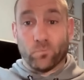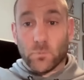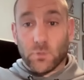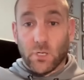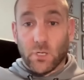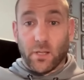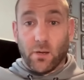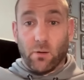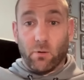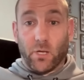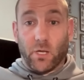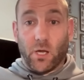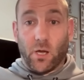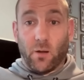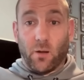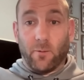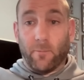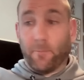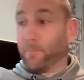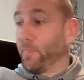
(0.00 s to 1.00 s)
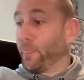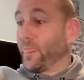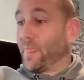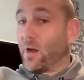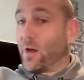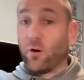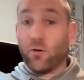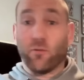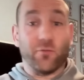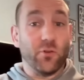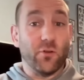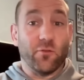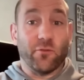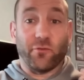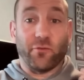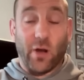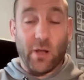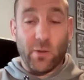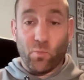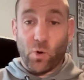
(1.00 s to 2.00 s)
So there we go. There are a few
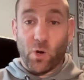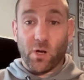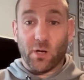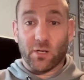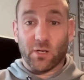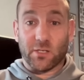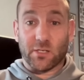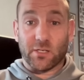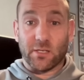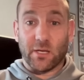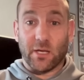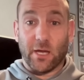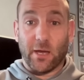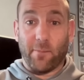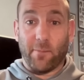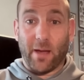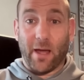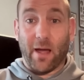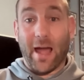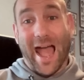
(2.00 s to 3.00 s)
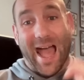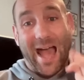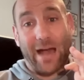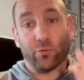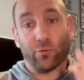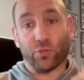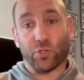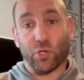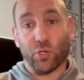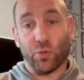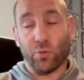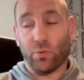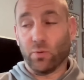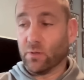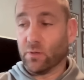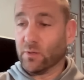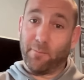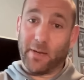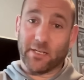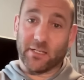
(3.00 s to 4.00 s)
frameworks about how to
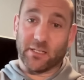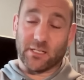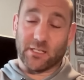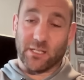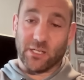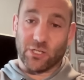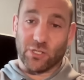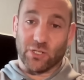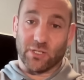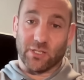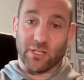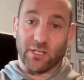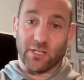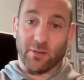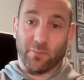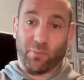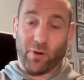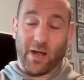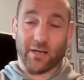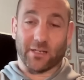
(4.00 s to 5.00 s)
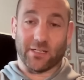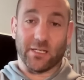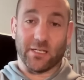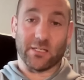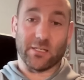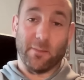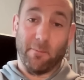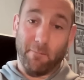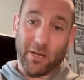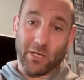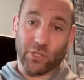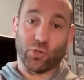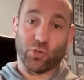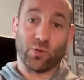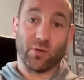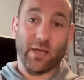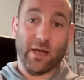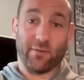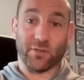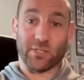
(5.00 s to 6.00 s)
make decisions in your practice. Make sure
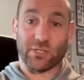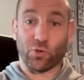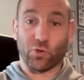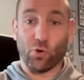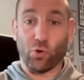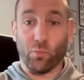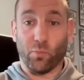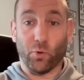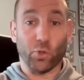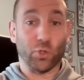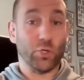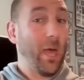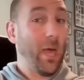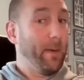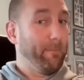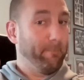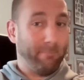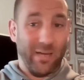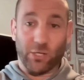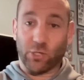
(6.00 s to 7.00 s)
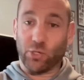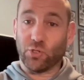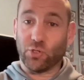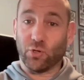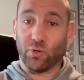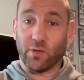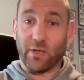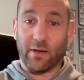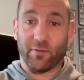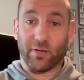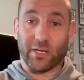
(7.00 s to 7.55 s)
you have a scoreboard. Make sure you have